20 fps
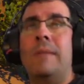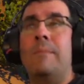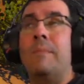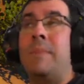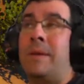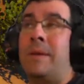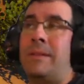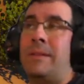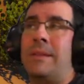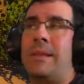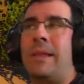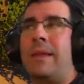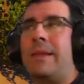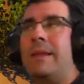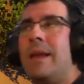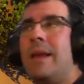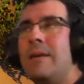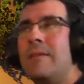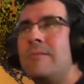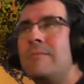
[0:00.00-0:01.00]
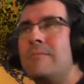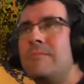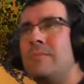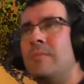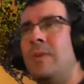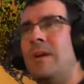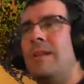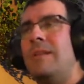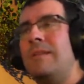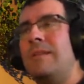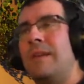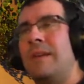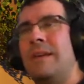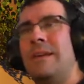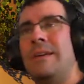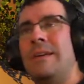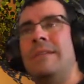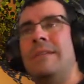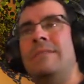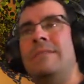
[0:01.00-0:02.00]
But right now, well,
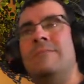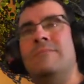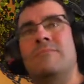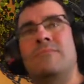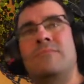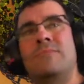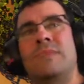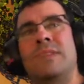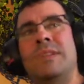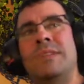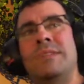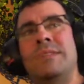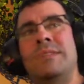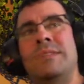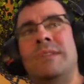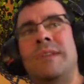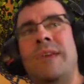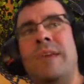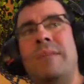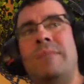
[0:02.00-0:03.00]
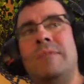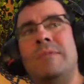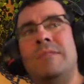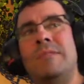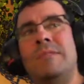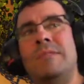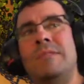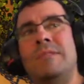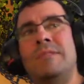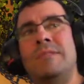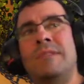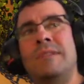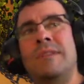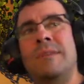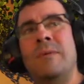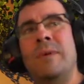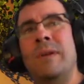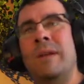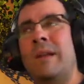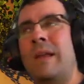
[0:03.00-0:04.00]
these games
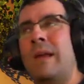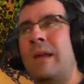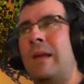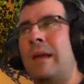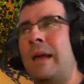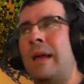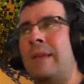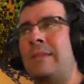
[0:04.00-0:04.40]
when I had